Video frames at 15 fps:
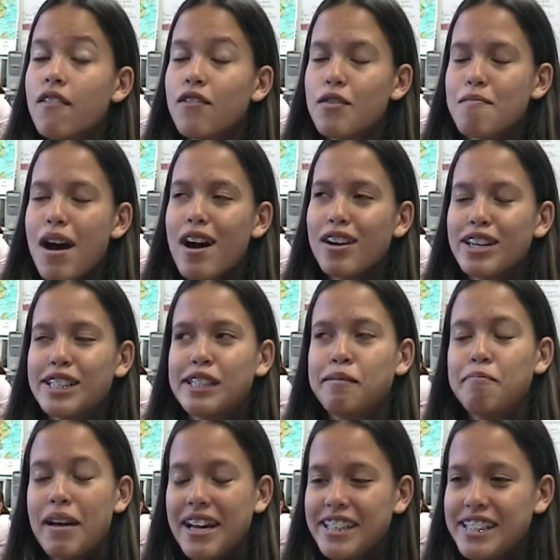From outer
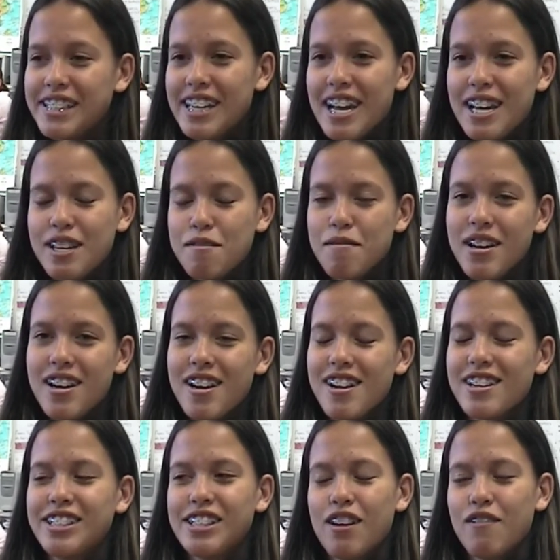space yet? You better get
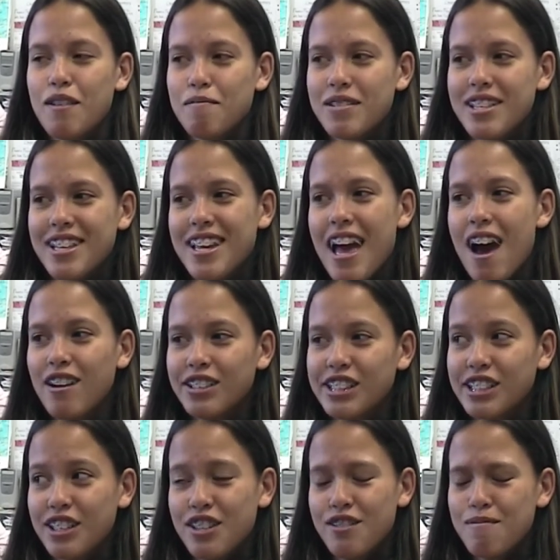yourself up to the
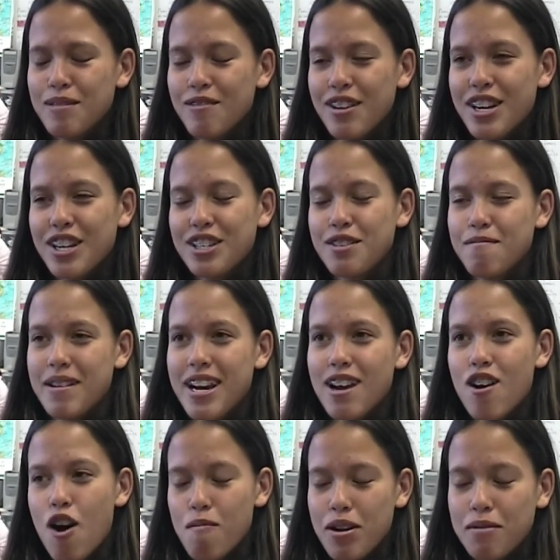counselor. You've been reading too many
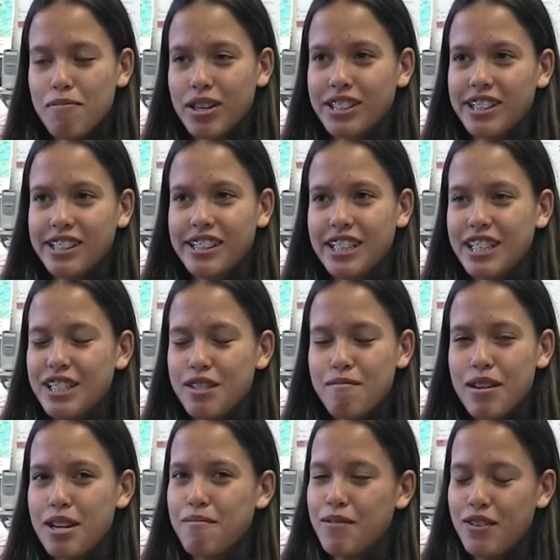comic books or seeing too
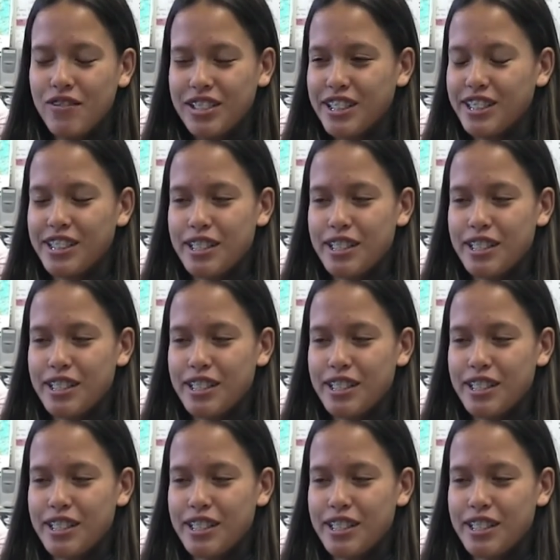many movies or